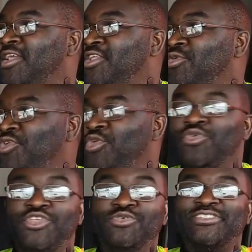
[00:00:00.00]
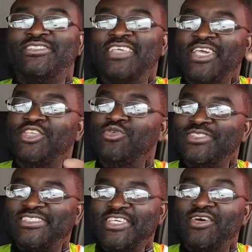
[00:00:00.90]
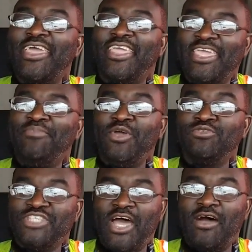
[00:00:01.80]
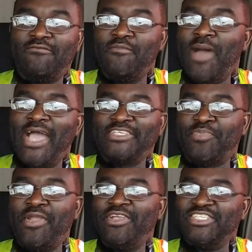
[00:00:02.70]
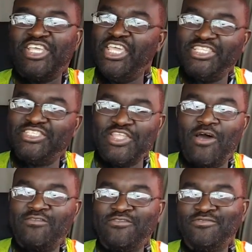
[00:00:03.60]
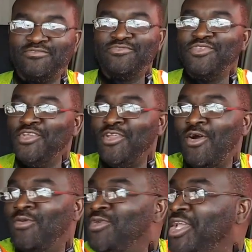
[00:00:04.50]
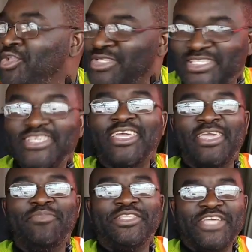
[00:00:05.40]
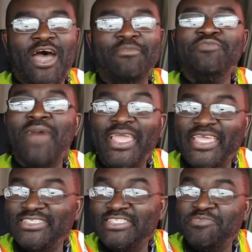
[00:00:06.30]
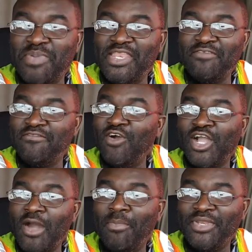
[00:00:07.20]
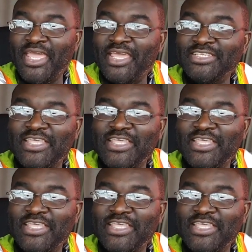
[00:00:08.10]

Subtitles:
You still keep your job, from my experience of hitting stuff. You still keep your job. You might get suspended for a couple of days.